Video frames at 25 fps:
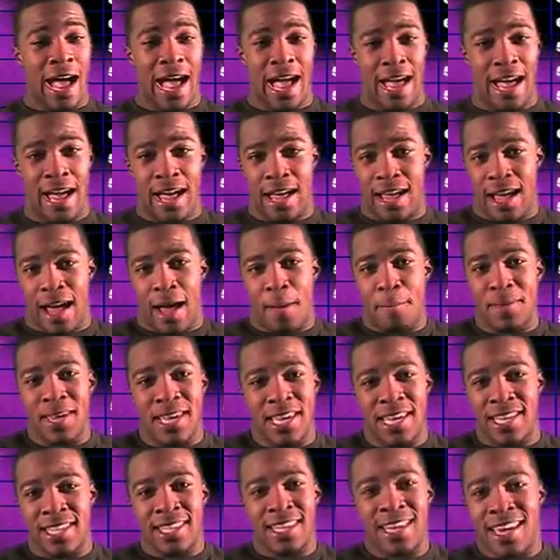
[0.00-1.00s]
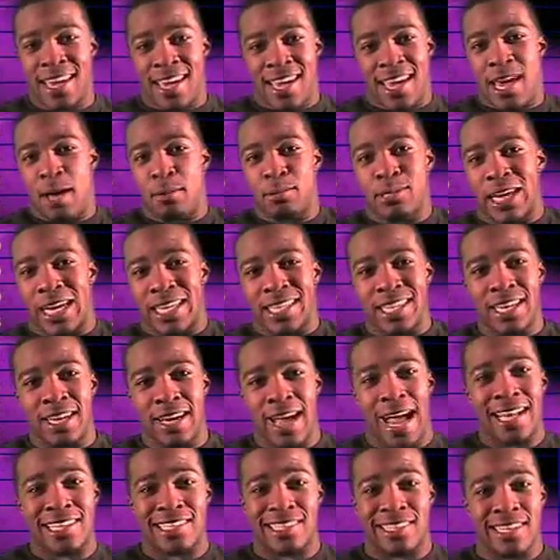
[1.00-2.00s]
I mean, he was out there
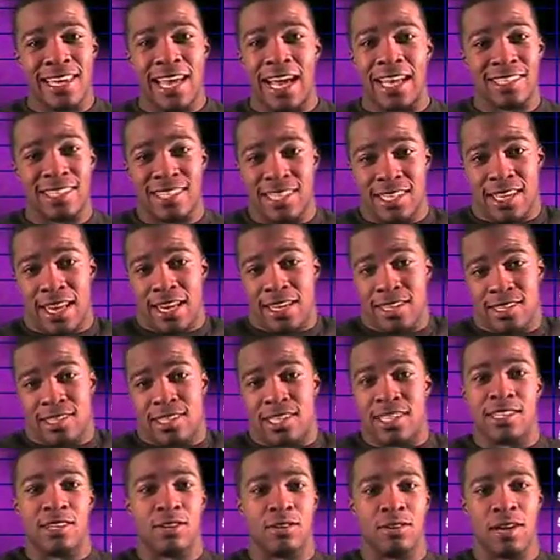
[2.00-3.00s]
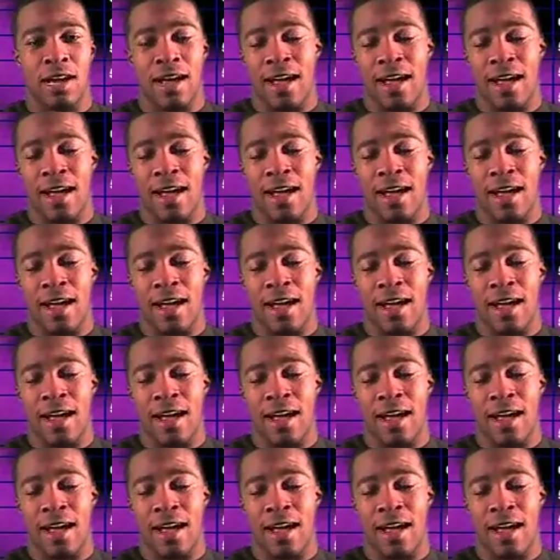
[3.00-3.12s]
actually. I didn't see Tony.